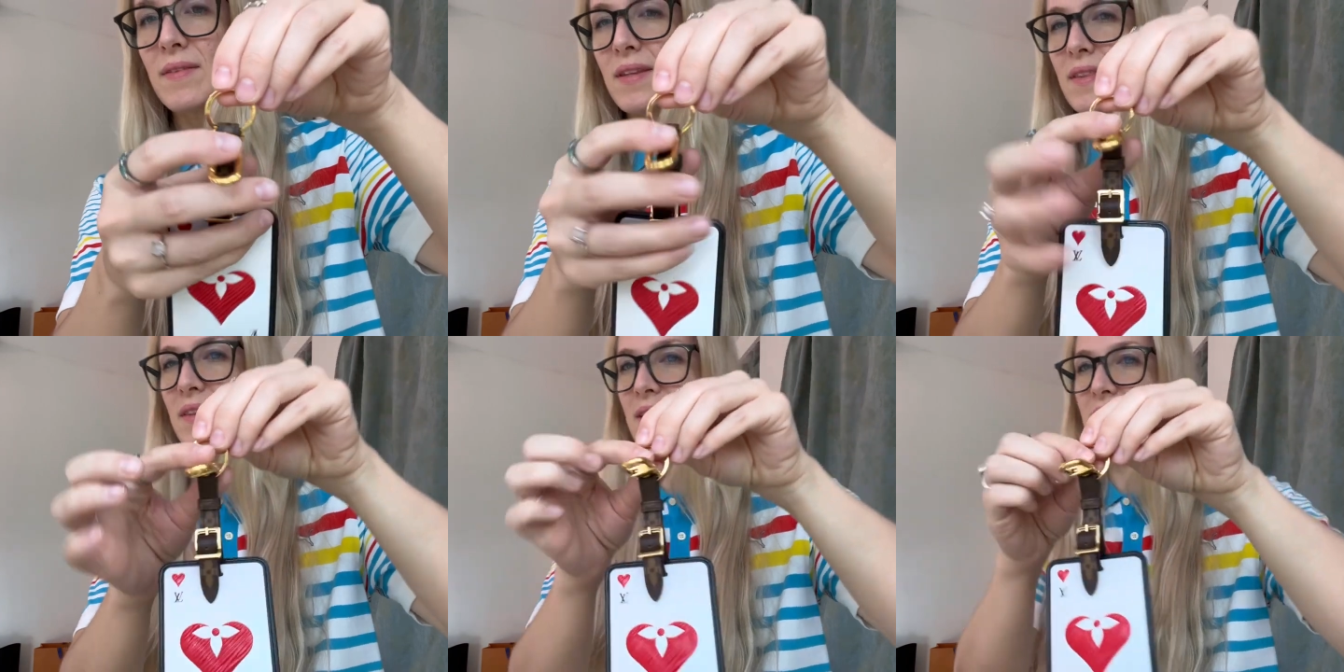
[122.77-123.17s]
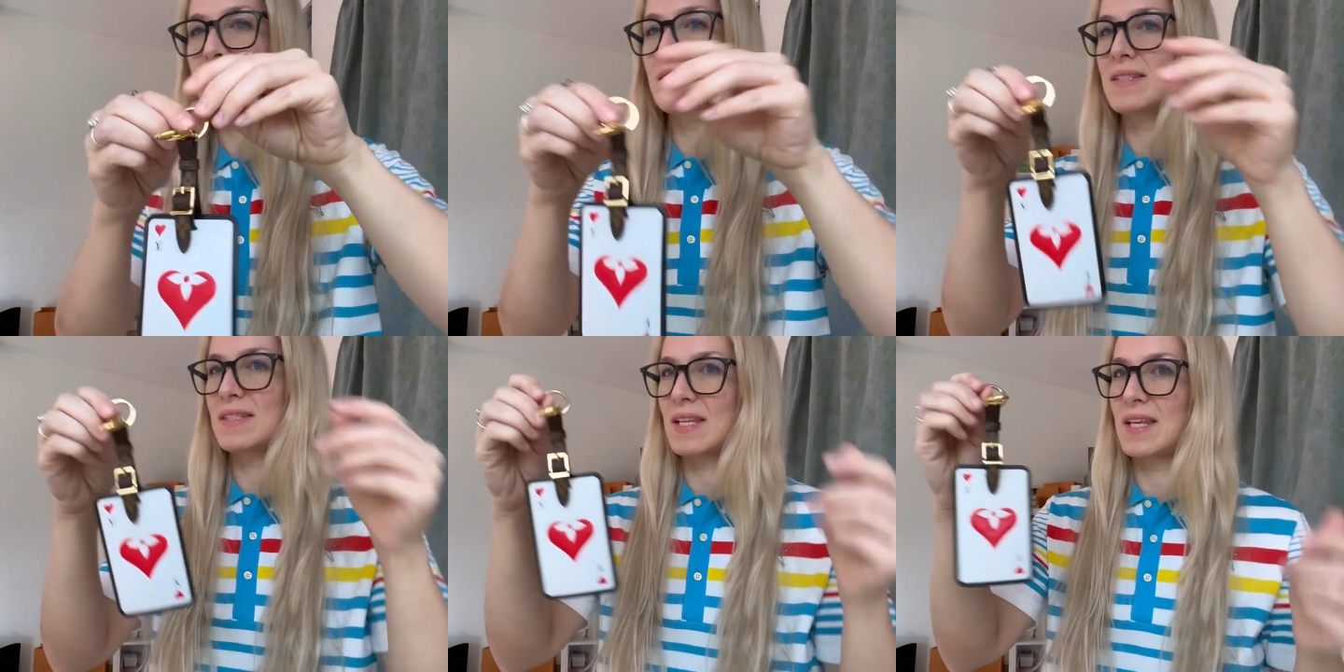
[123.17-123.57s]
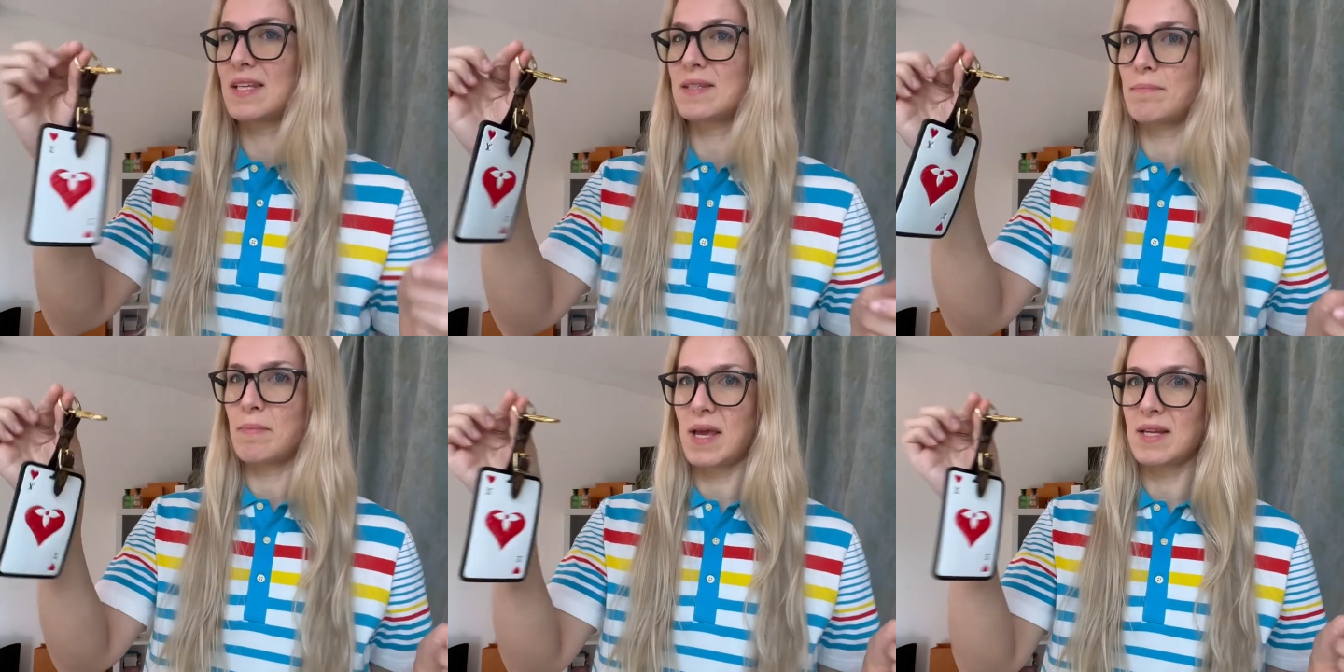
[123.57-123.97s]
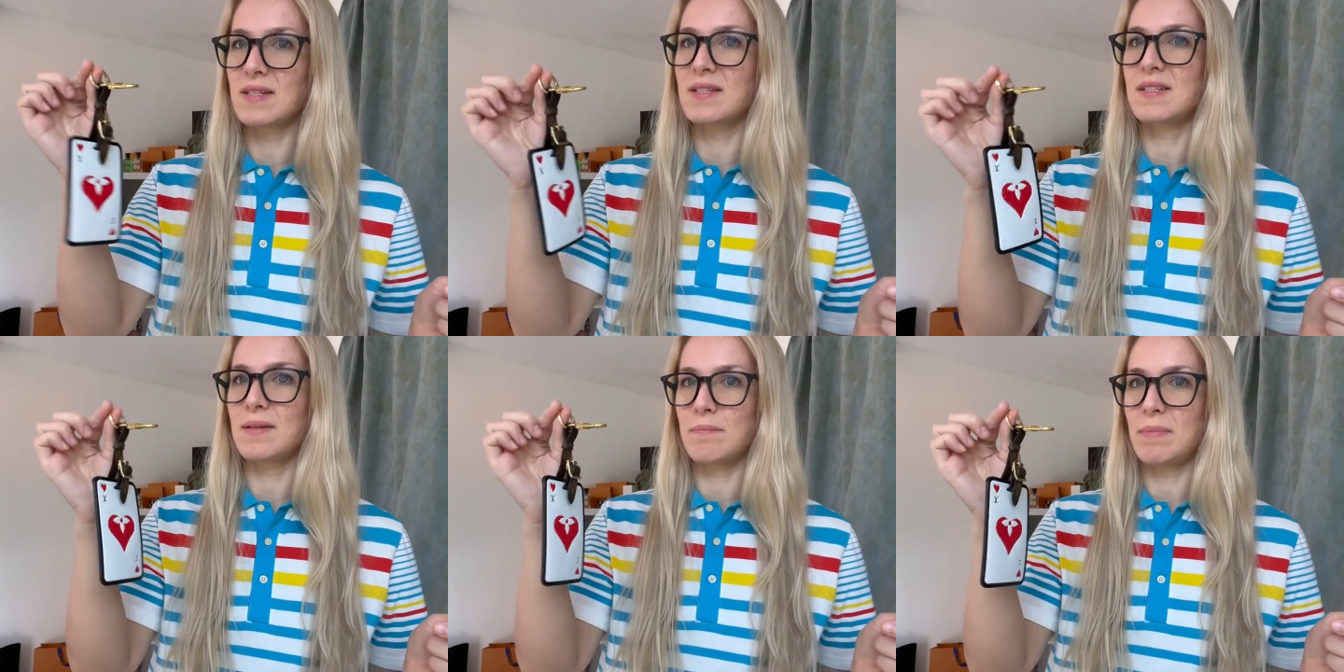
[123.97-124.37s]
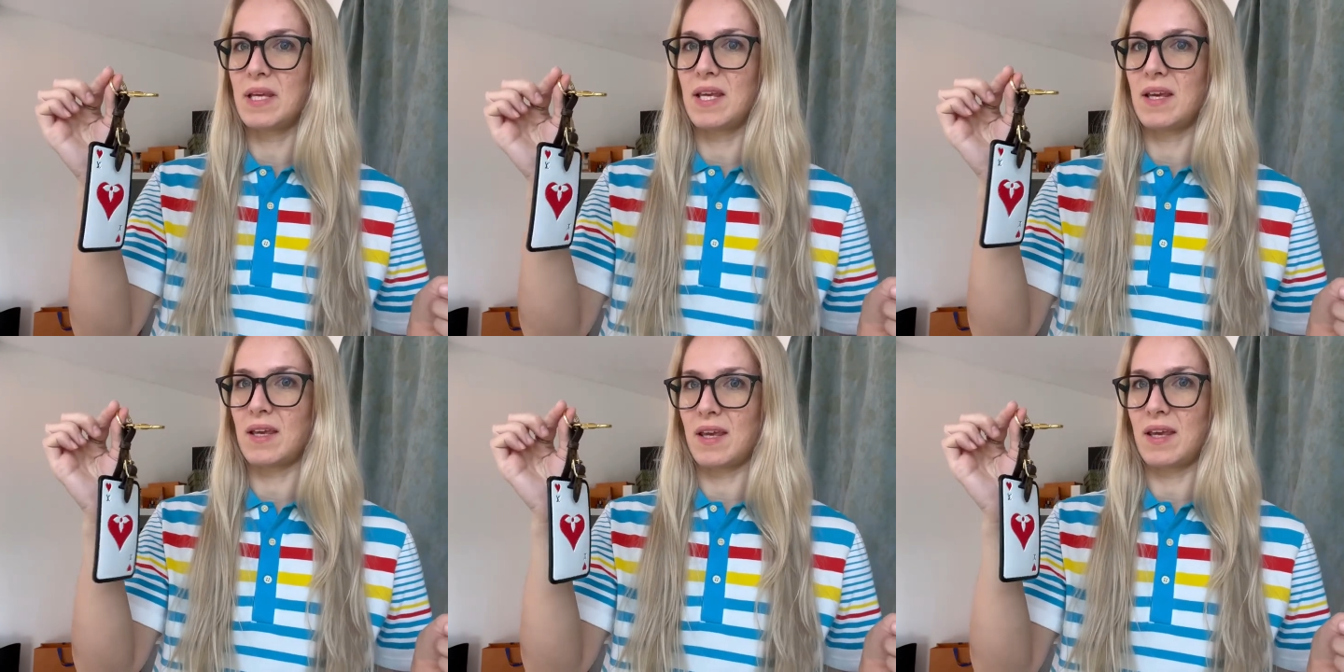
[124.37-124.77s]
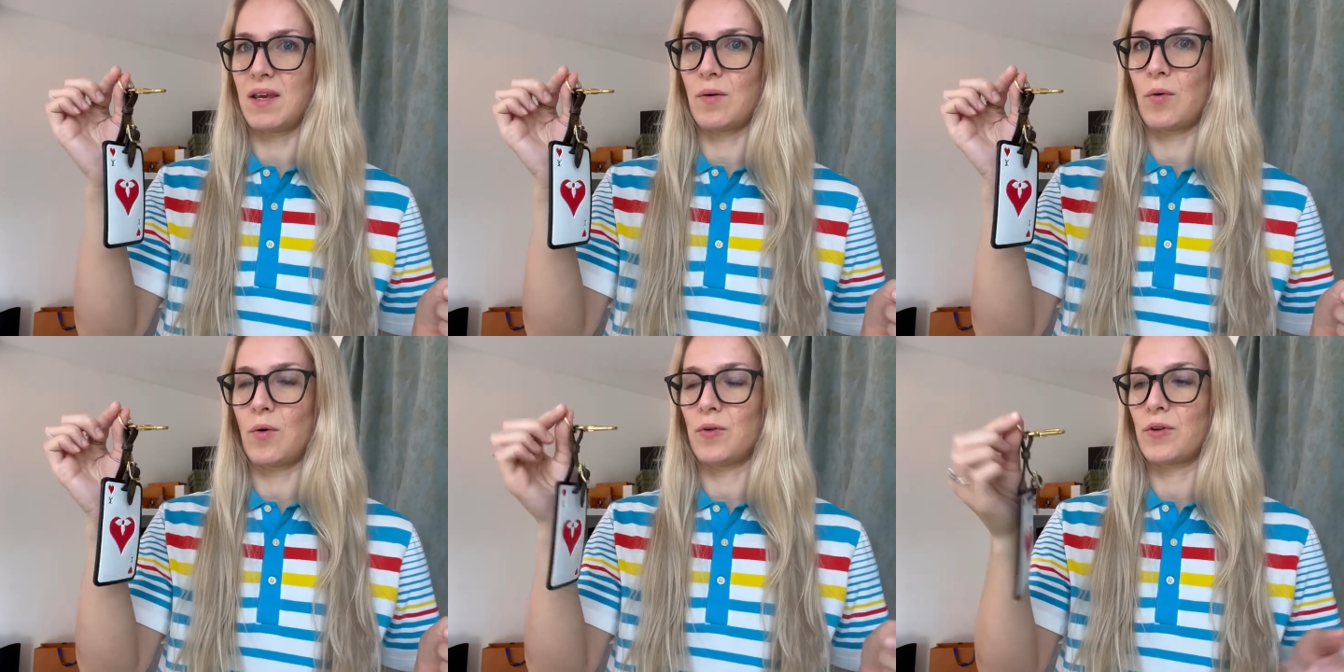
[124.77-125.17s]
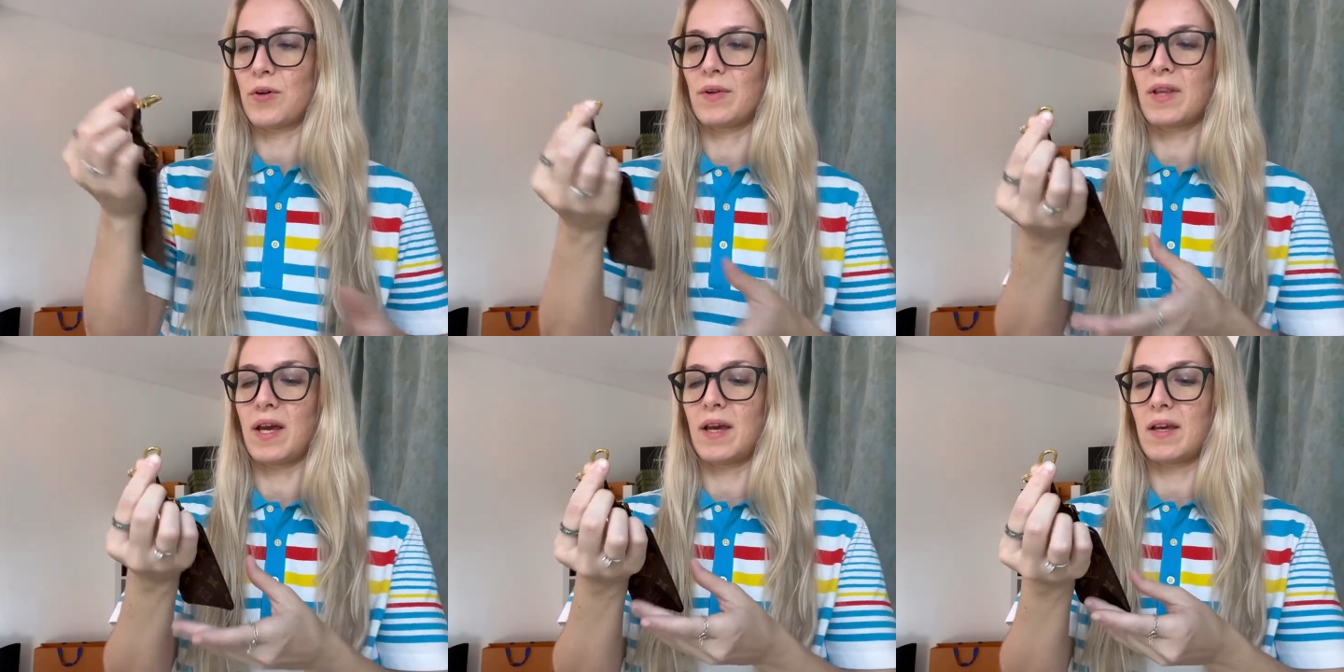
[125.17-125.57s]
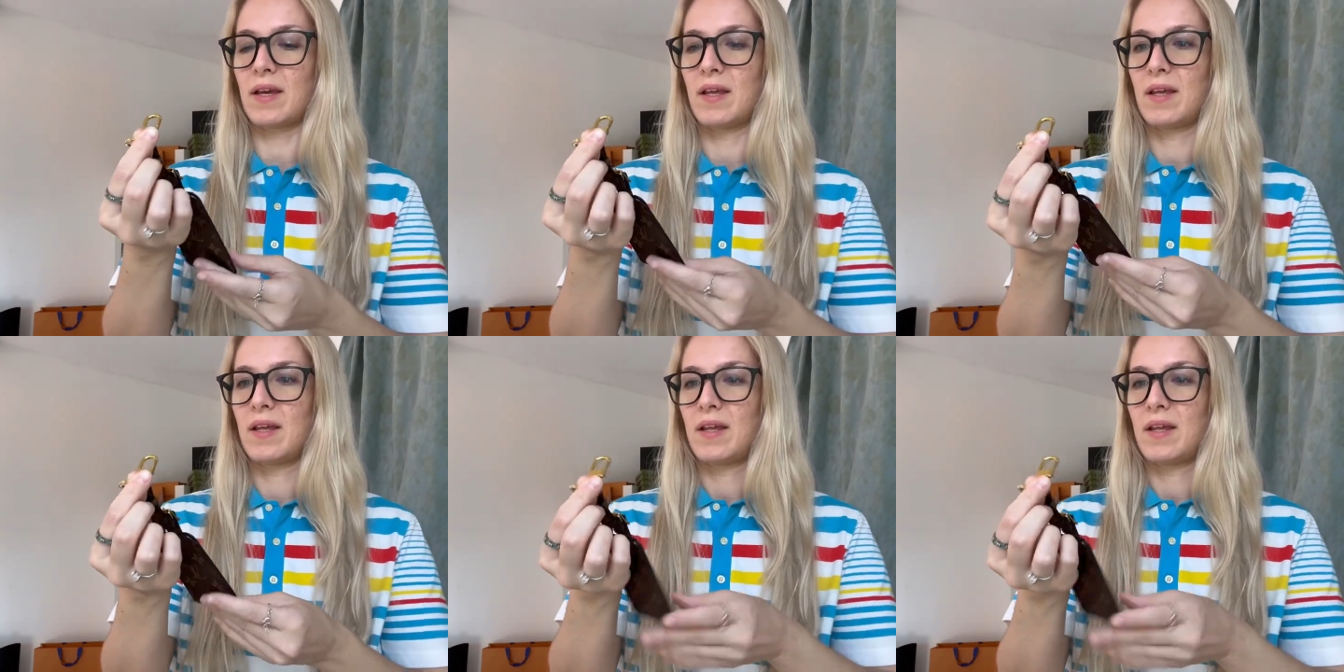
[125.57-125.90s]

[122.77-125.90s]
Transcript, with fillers: that this is meant to be a key holder. Like,